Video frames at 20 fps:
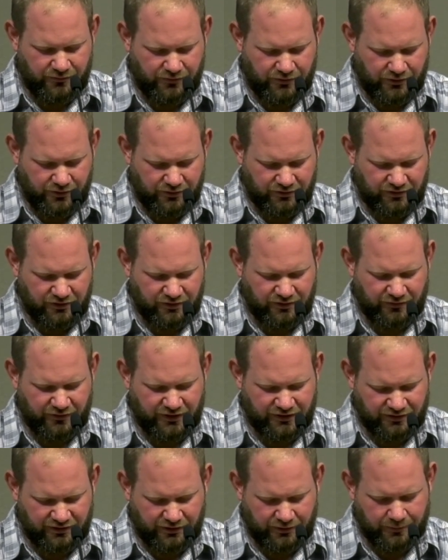for those of
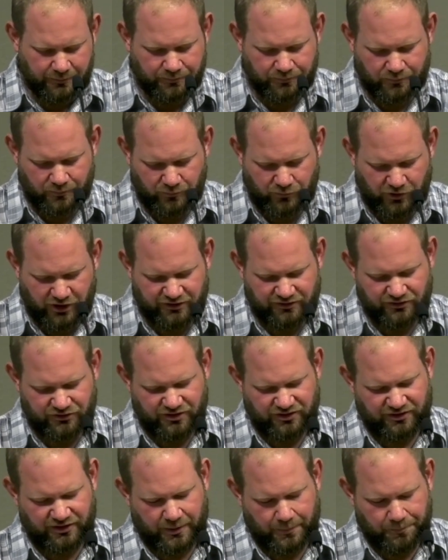us here. Praise in
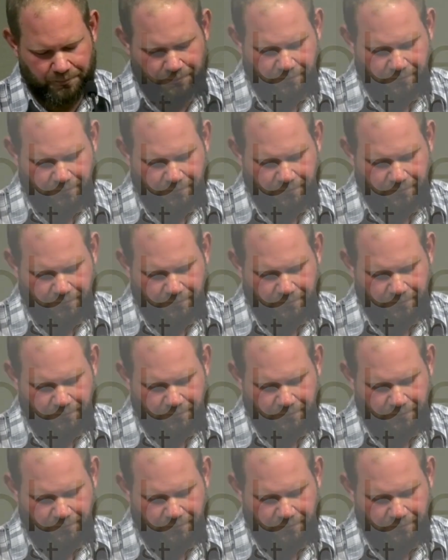Jesus' name.